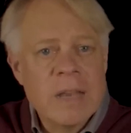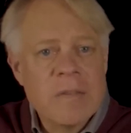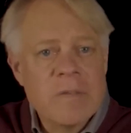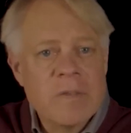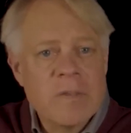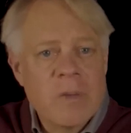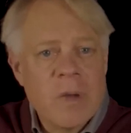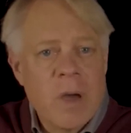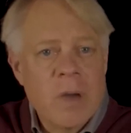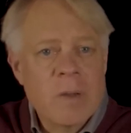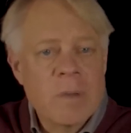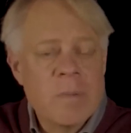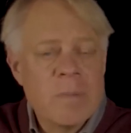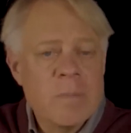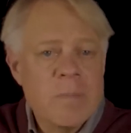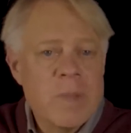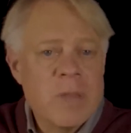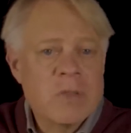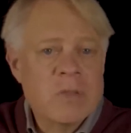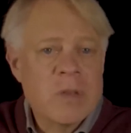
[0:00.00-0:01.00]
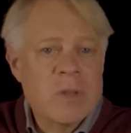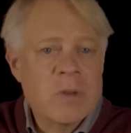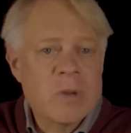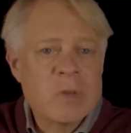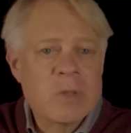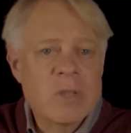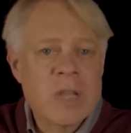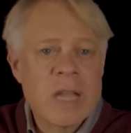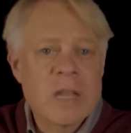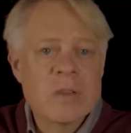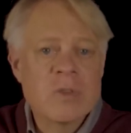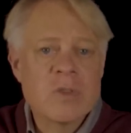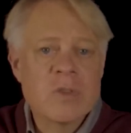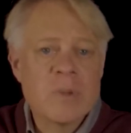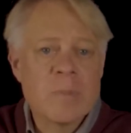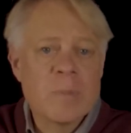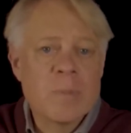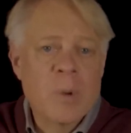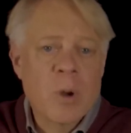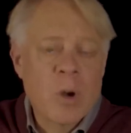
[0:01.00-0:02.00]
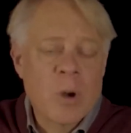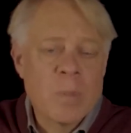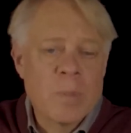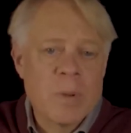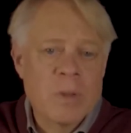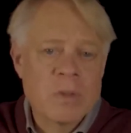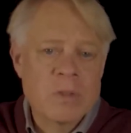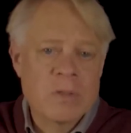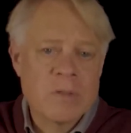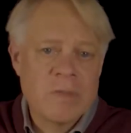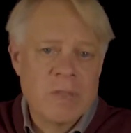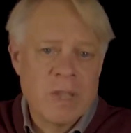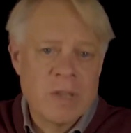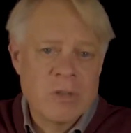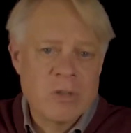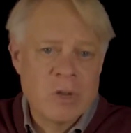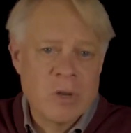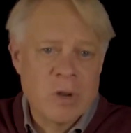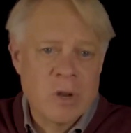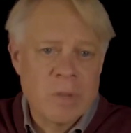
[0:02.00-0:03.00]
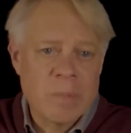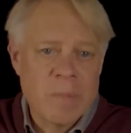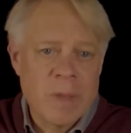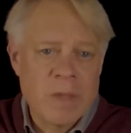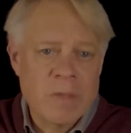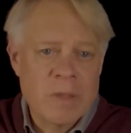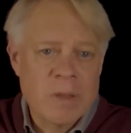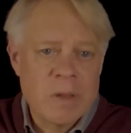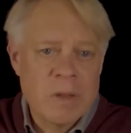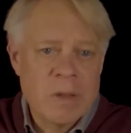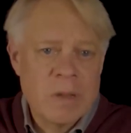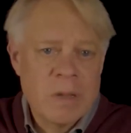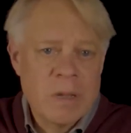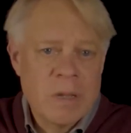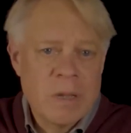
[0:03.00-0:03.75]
of thought misunderstands the purpose of the engineering method,